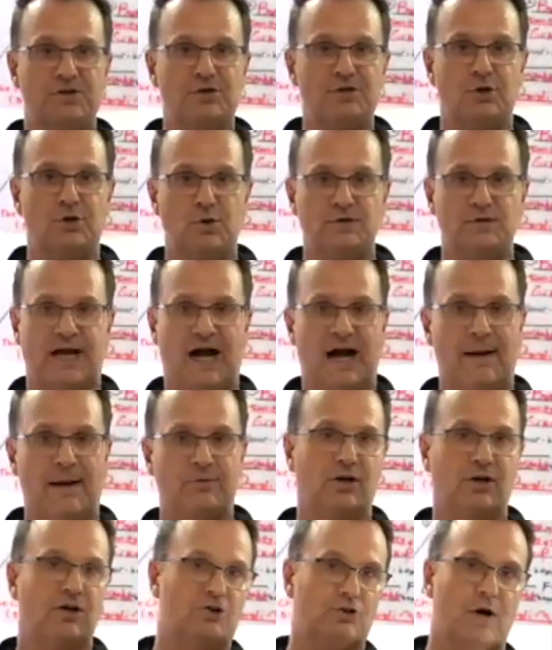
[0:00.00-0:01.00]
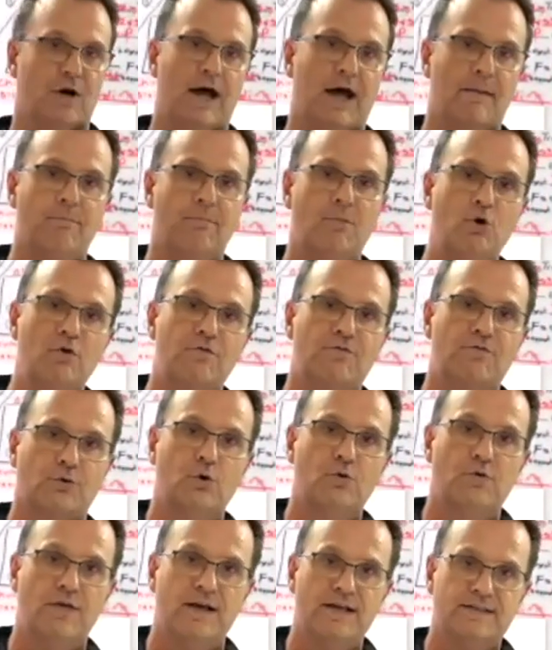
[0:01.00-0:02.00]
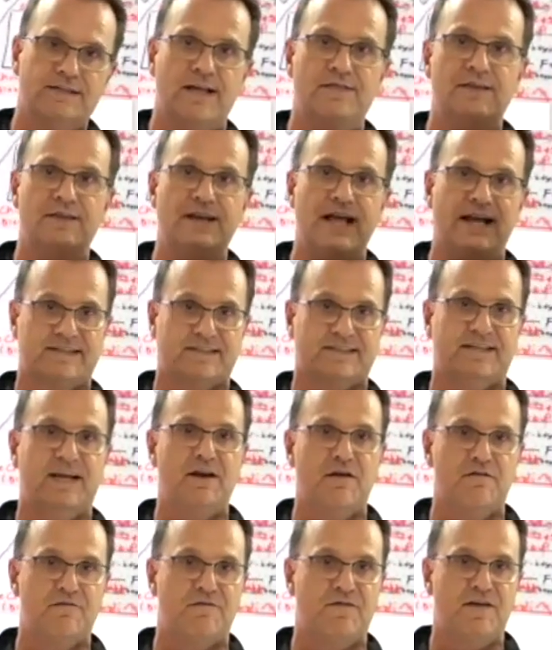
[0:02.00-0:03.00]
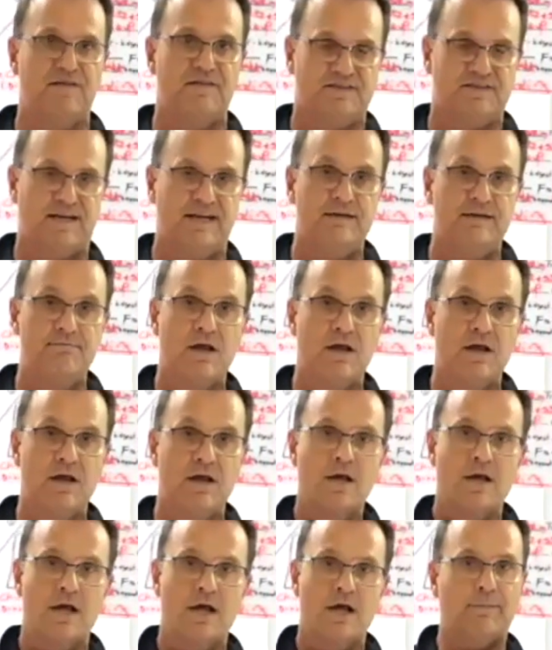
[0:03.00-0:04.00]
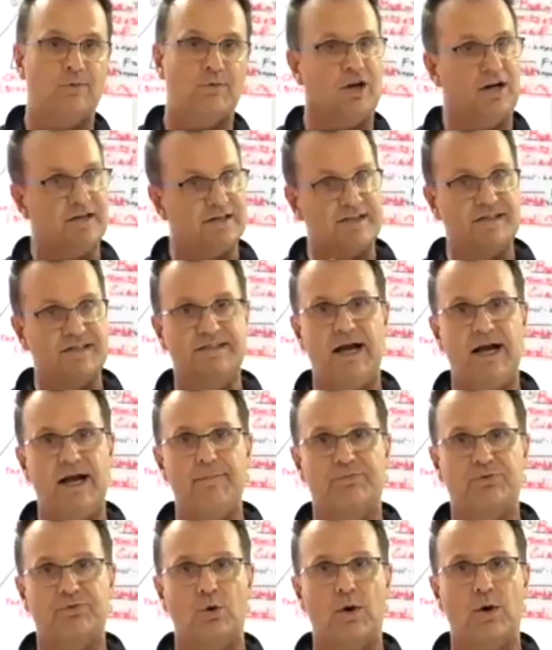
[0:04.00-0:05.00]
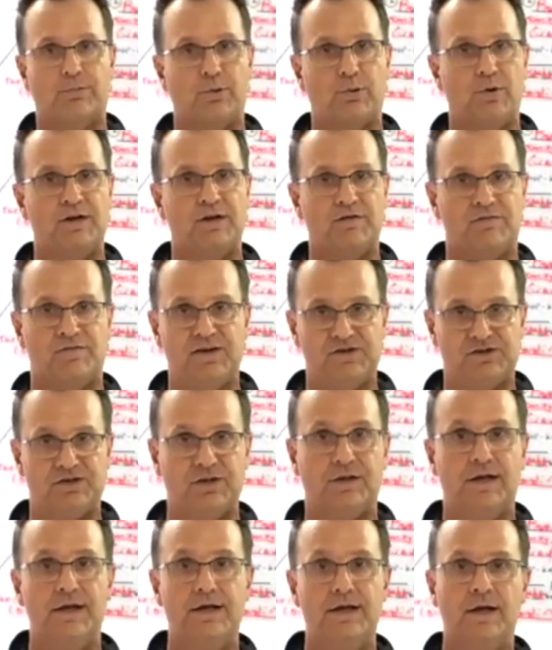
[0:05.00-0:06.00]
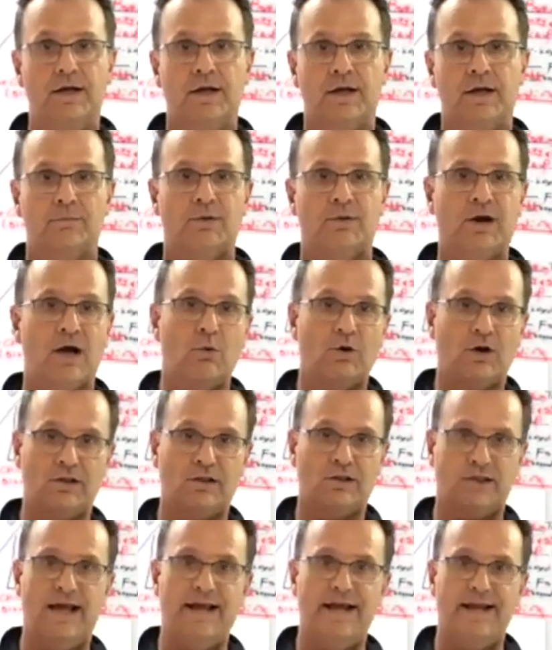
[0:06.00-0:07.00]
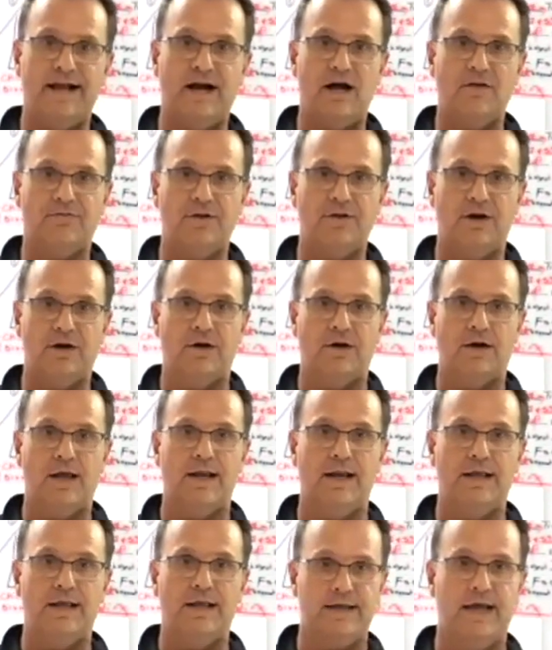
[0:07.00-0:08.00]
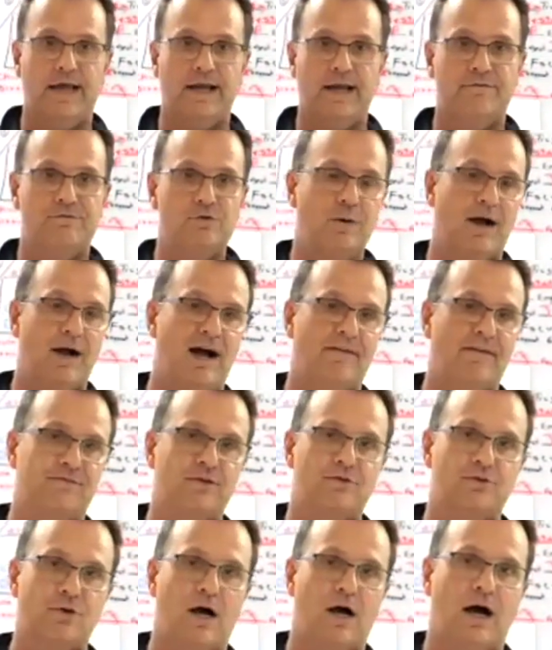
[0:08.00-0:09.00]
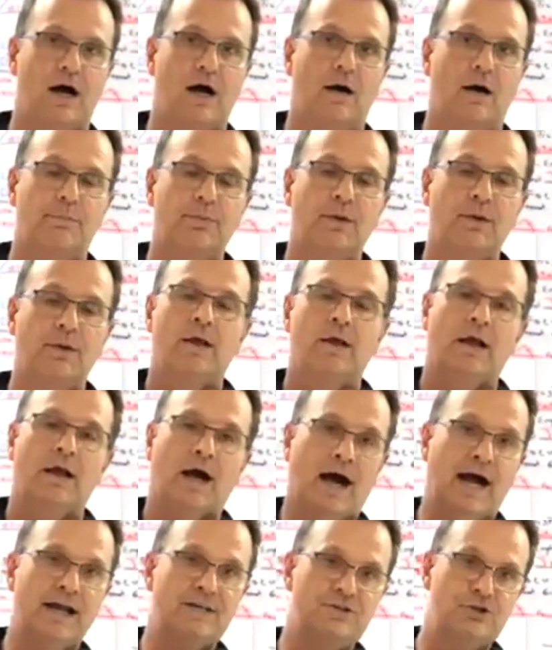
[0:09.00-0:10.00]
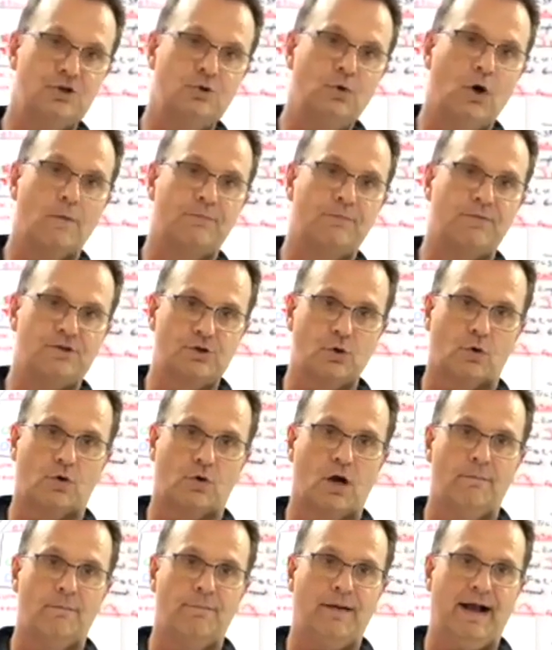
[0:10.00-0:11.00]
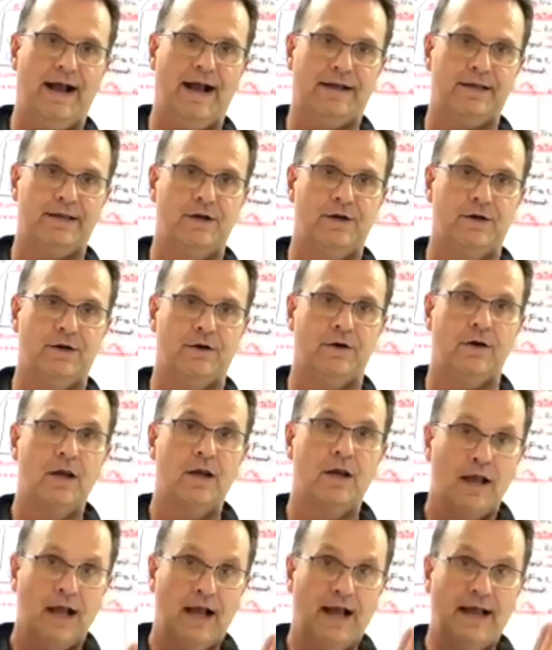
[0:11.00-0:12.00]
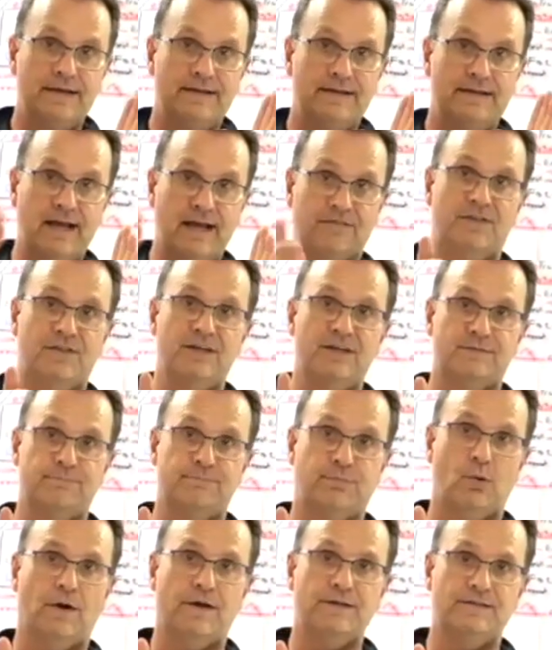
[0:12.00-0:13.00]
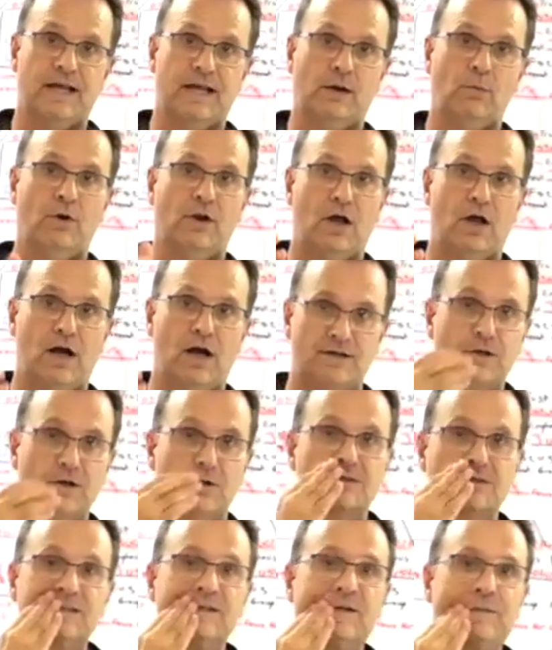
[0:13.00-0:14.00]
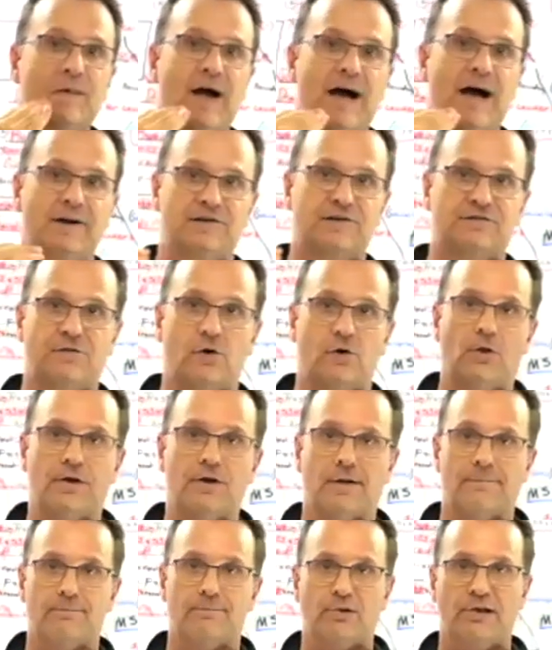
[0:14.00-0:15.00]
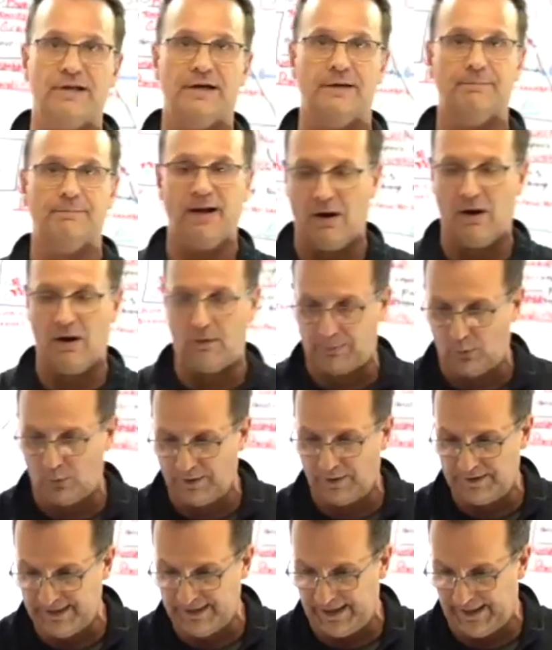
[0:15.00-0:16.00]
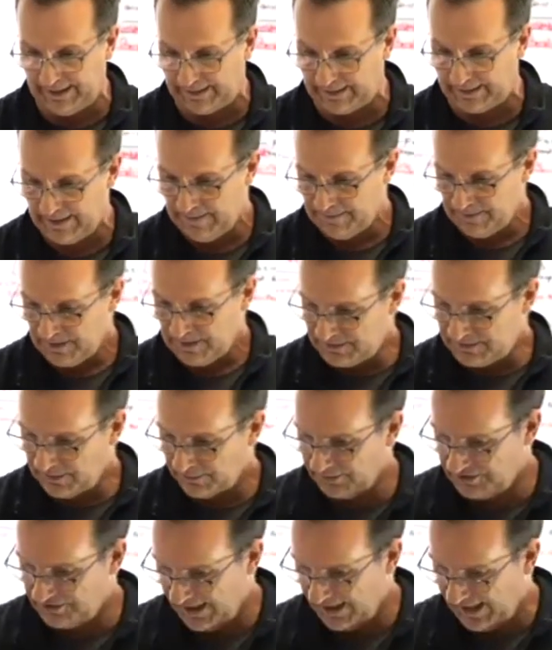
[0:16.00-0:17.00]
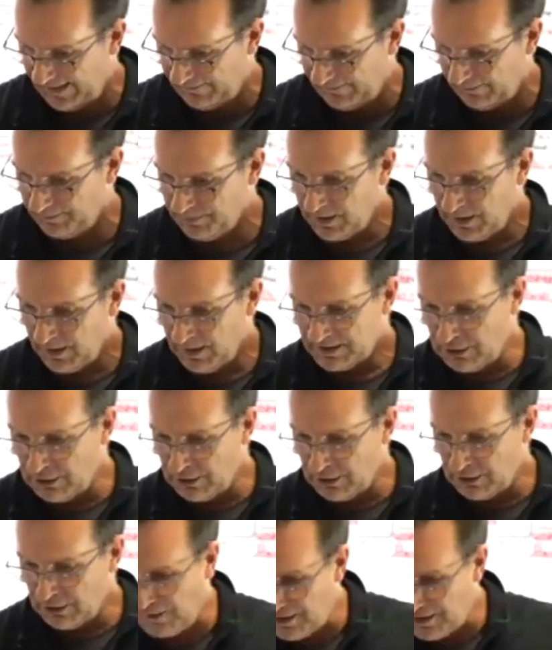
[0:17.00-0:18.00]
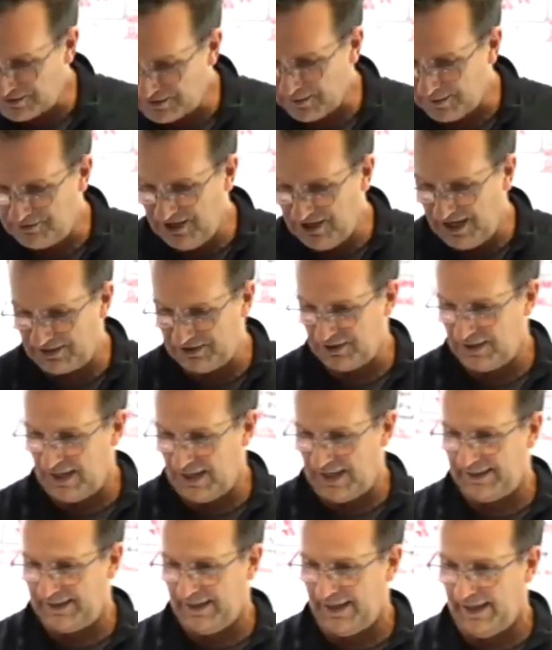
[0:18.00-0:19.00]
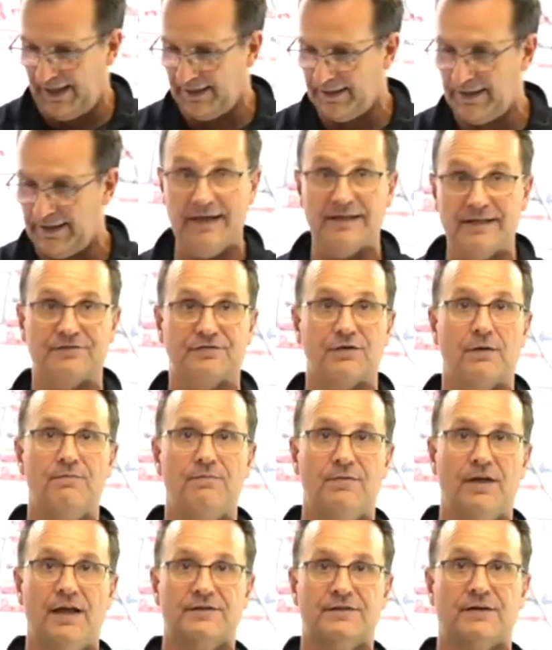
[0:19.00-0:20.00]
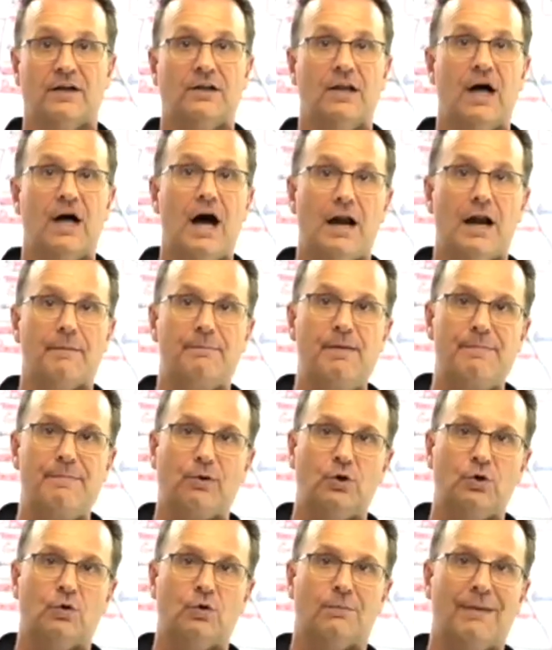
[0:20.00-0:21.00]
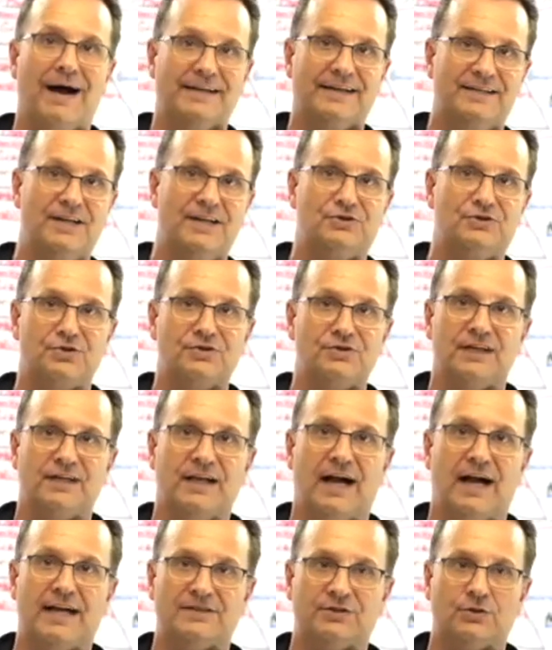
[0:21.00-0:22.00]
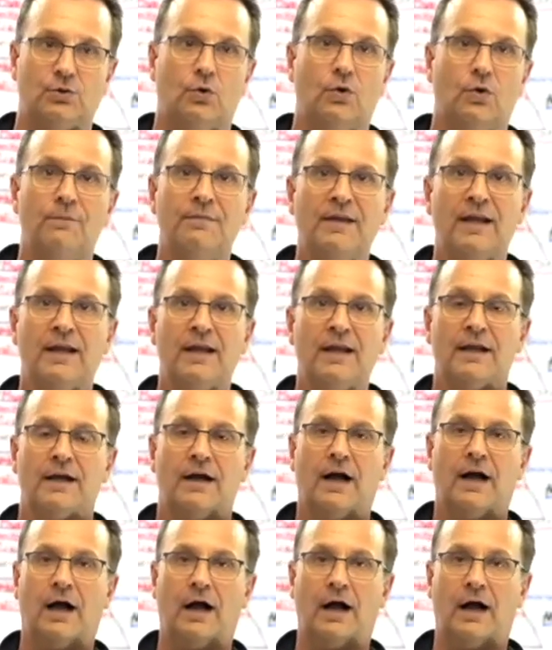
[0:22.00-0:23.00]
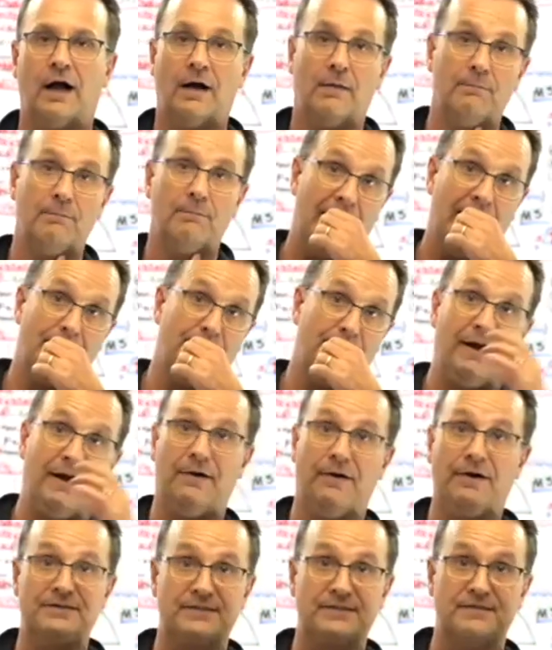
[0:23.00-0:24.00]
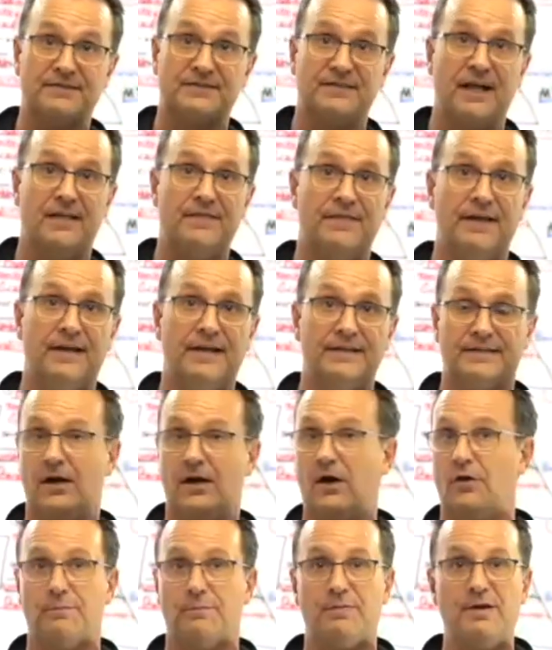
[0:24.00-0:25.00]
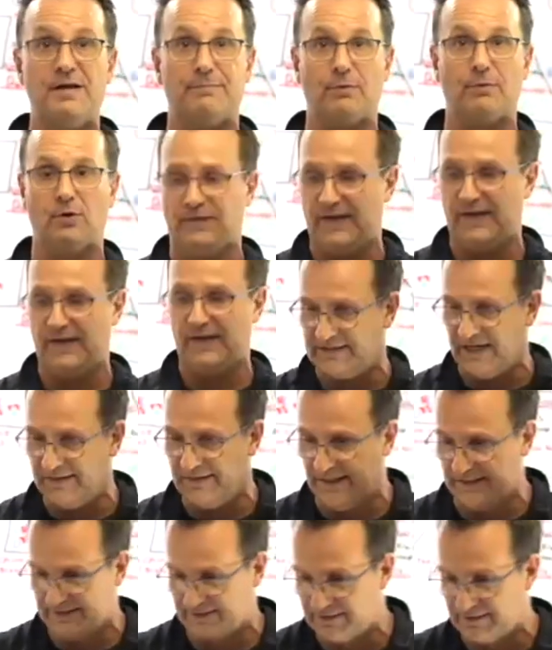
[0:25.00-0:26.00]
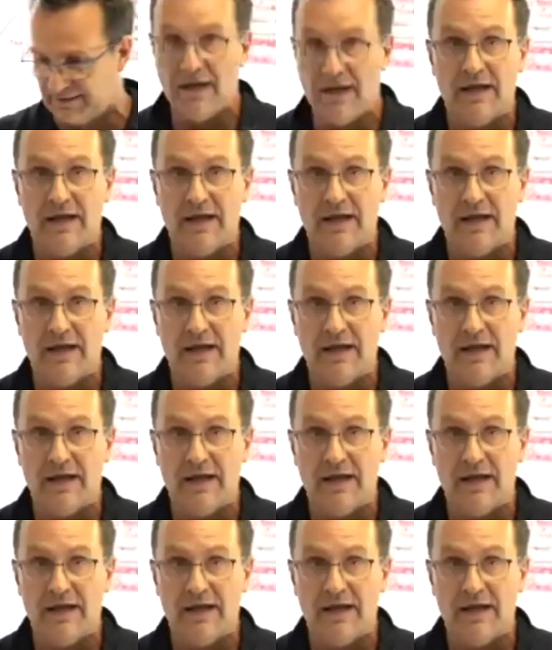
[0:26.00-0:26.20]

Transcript: to you is I'm going to try to move through this in the next 10 to 15. I'm going to step through it pretty efficiently, but I want to lay it out there. And again, if you have to drop, I do hope that you'll come back here and get these points. And we'll also send them out as fully completed PowerPoint deck so that you have it. So the first objection I get is from is a lot of people who were my teachers in high school. Uh, my parents have said this, other people, and they say this